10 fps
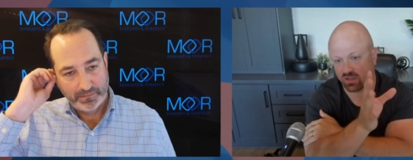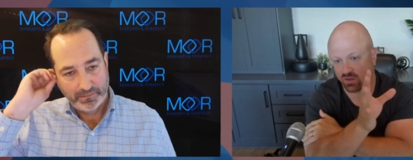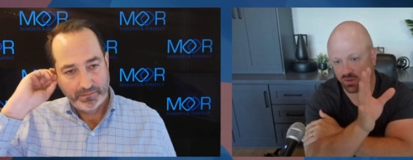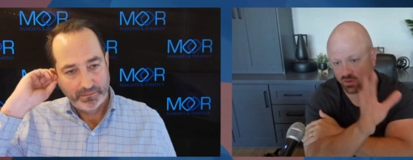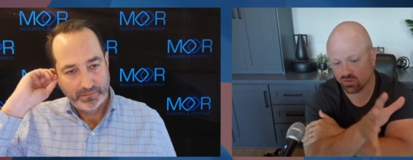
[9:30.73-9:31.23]

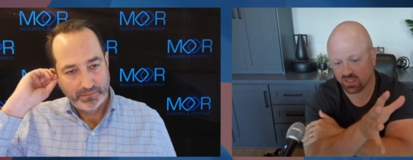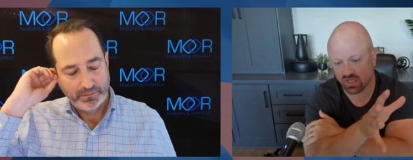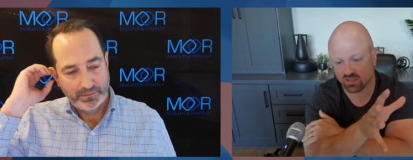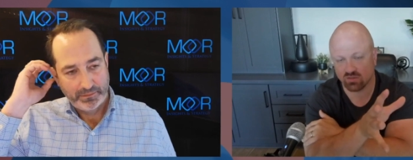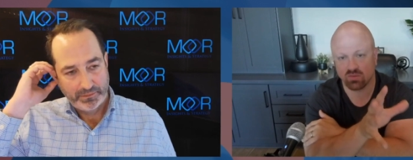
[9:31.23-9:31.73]

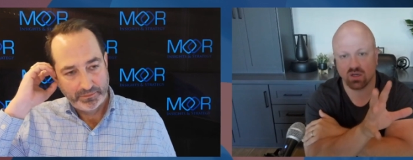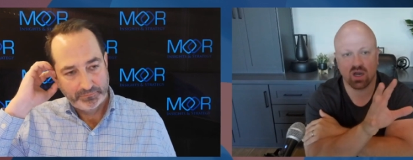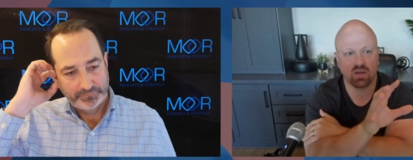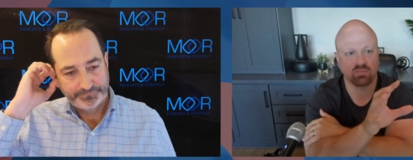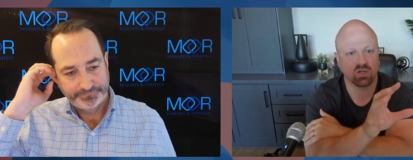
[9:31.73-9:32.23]
Speaker 1: enthusiasm.
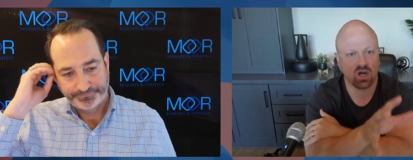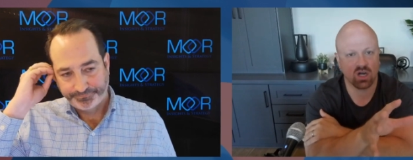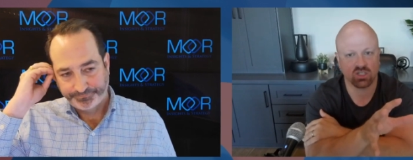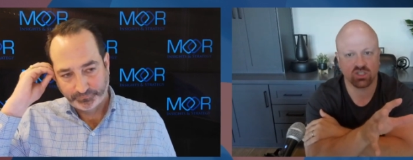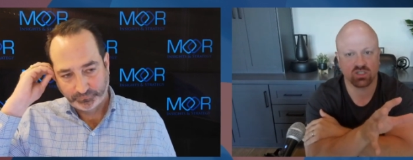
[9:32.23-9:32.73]
I'm
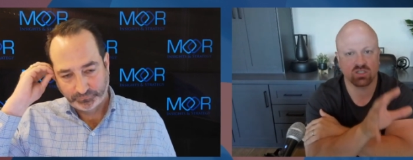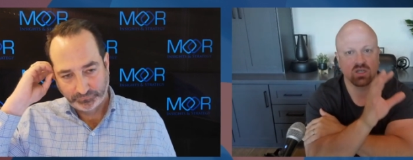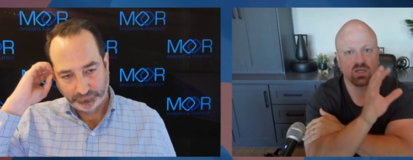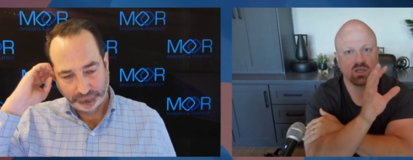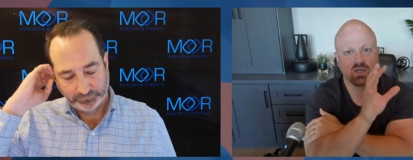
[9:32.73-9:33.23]
cautious
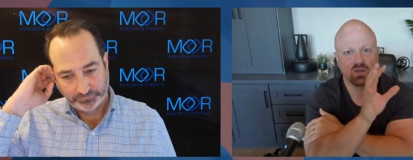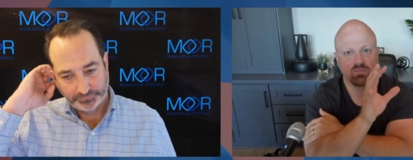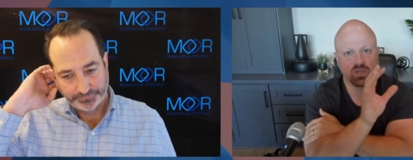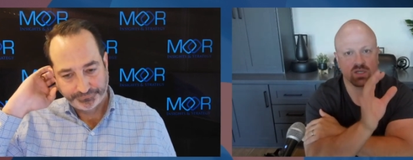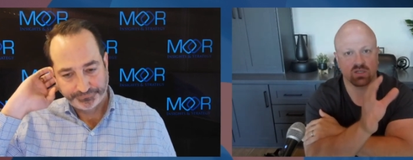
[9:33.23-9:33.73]

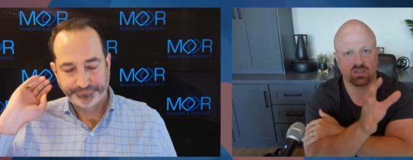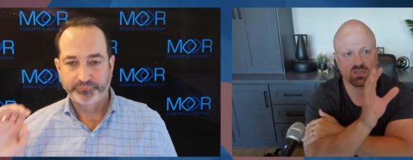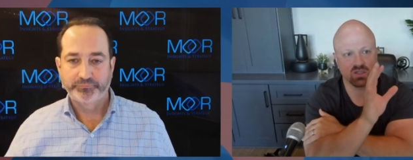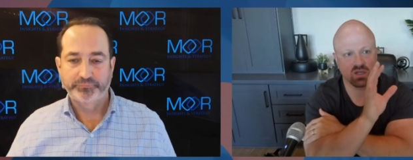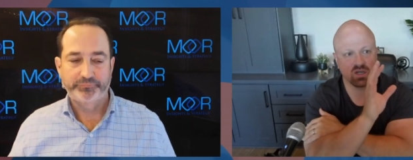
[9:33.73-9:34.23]
because
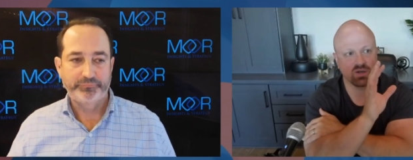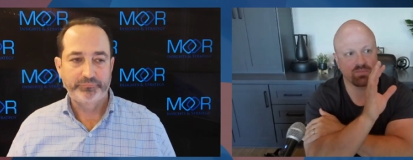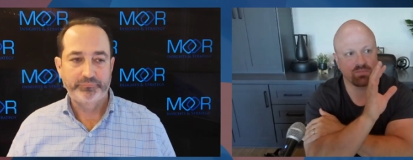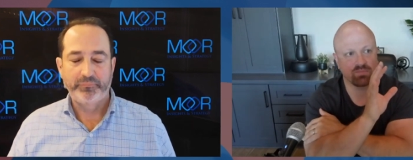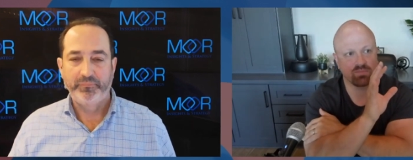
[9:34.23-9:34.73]
um,